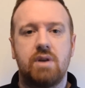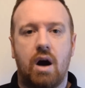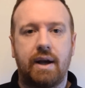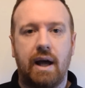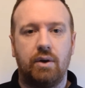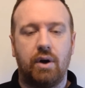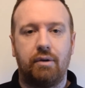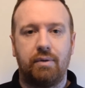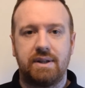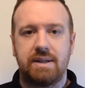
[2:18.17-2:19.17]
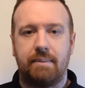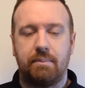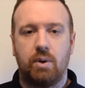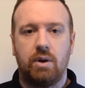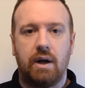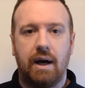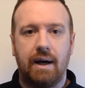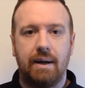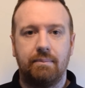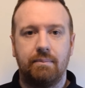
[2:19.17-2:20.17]
Dark Eldar for
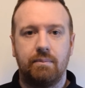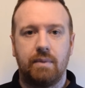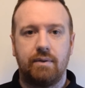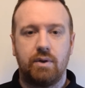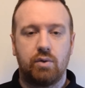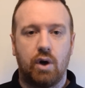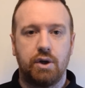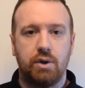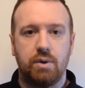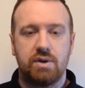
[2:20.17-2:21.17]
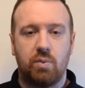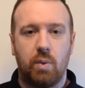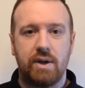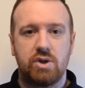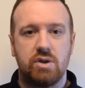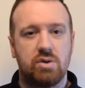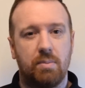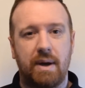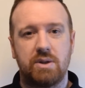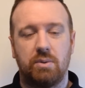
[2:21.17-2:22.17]
example, if you've got a unit of witches
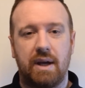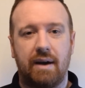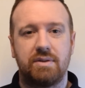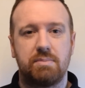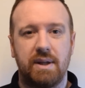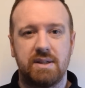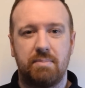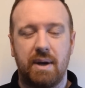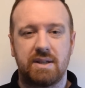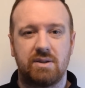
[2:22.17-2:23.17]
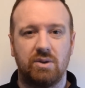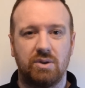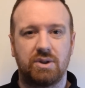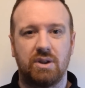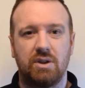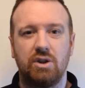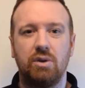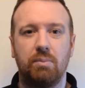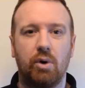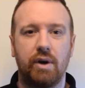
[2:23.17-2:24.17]
who might only have splinter pistols,
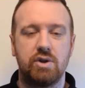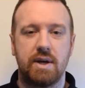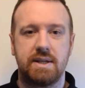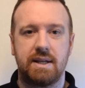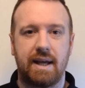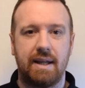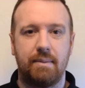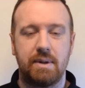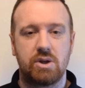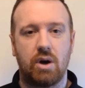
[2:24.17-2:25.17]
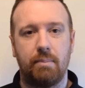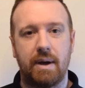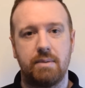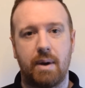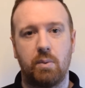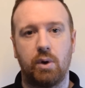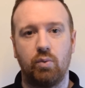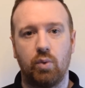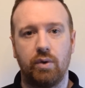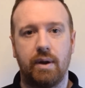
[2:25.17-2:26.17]
you're more interested in getting them into combat, you might want to
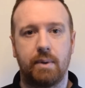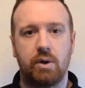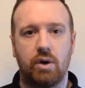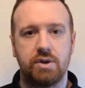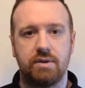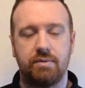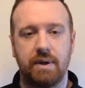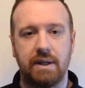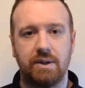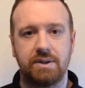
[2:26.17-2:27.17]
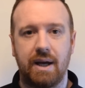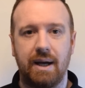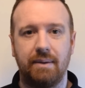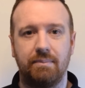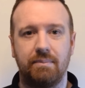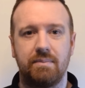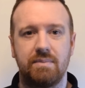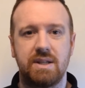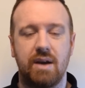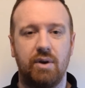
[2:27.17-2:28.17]
run them across the field.
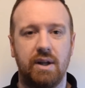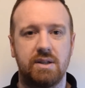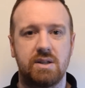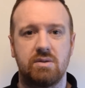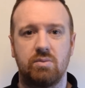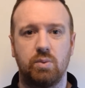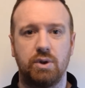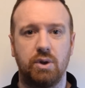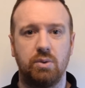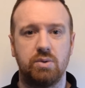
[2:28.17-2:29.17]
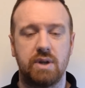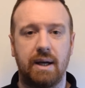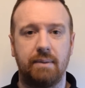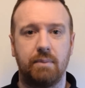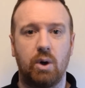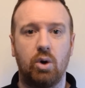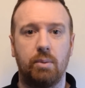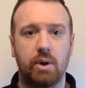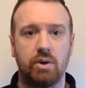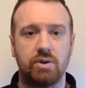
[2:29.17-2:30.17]
Tyranids will use
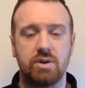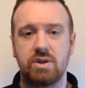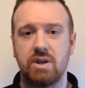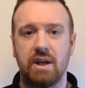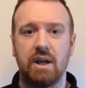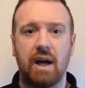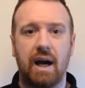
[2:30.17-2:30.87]
Hormagaunts,